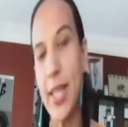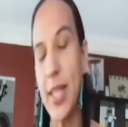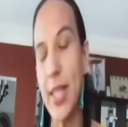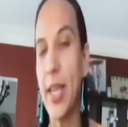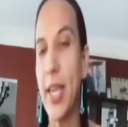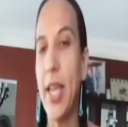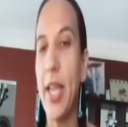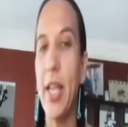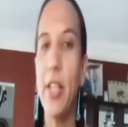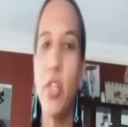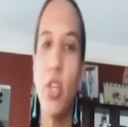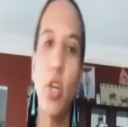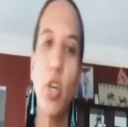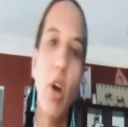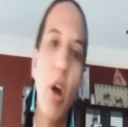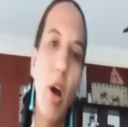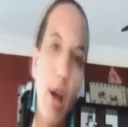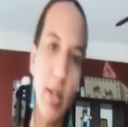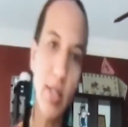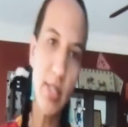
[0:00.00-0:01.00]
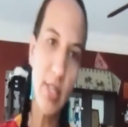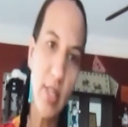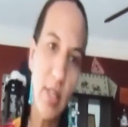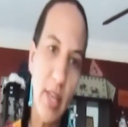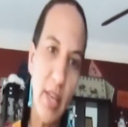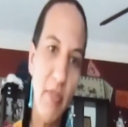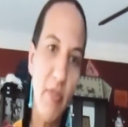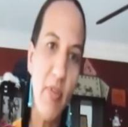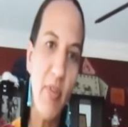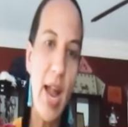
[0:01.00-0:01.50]
The kids are
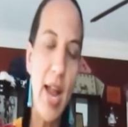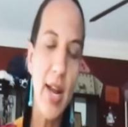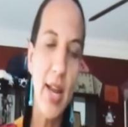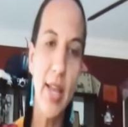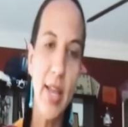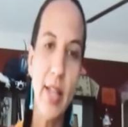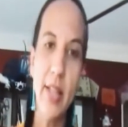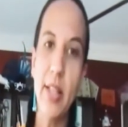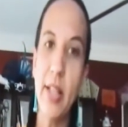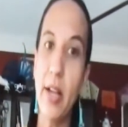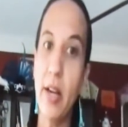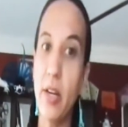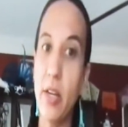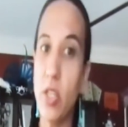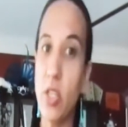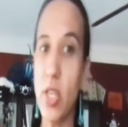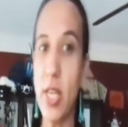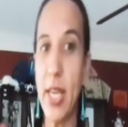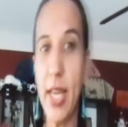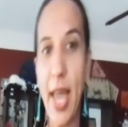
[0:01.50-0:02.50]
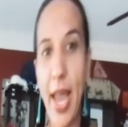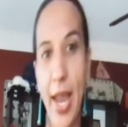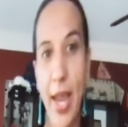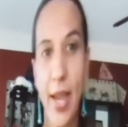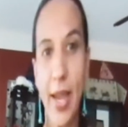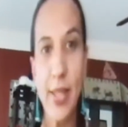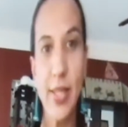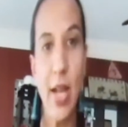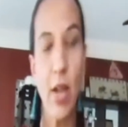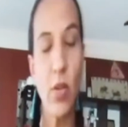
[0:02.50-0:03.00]
constantly fighting. There's
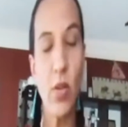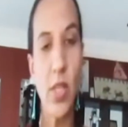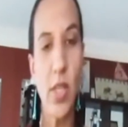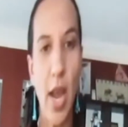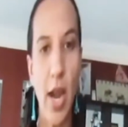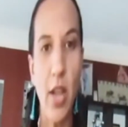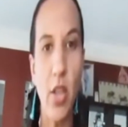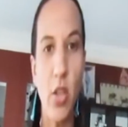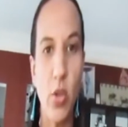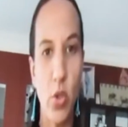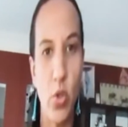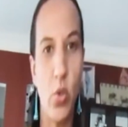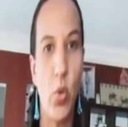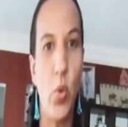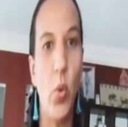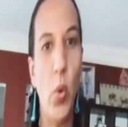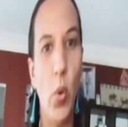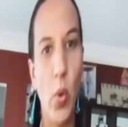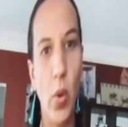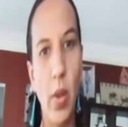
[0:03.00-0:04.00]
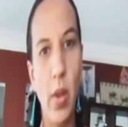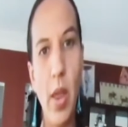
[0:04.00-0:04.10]
gangs outside of the school.